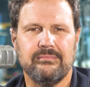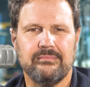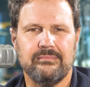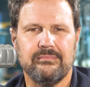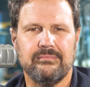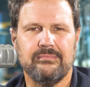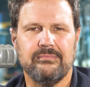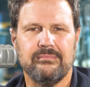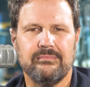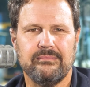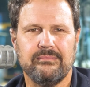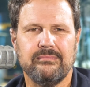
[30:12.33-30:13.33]

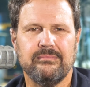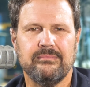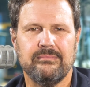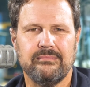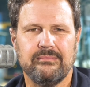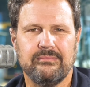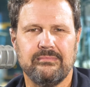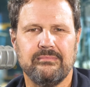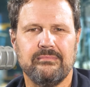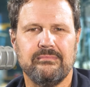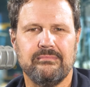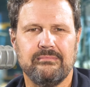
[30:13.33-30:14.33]

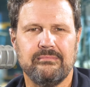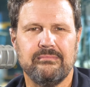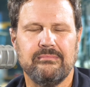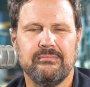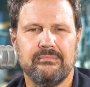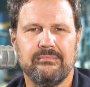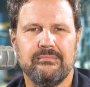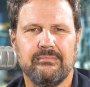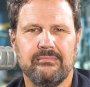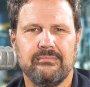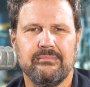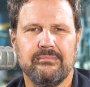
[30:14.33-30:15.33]

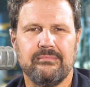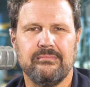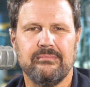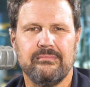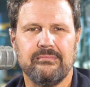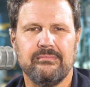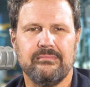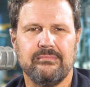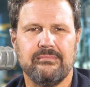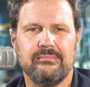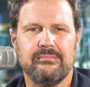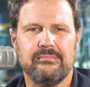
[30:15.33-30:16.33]

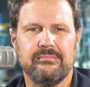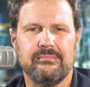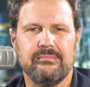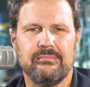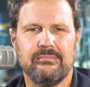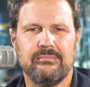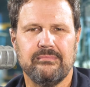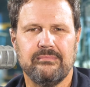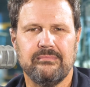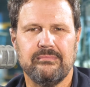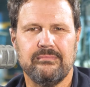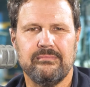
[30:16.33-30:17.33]

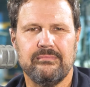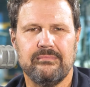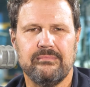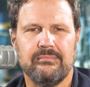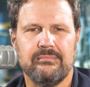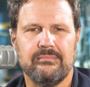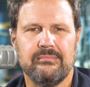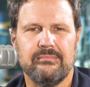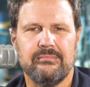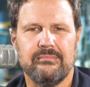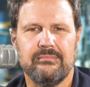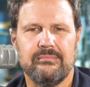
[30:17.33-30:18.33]

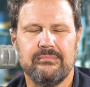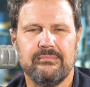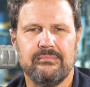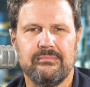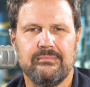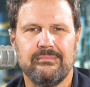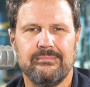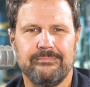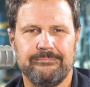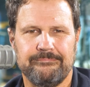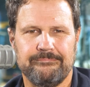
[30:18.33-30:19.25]
[no speech]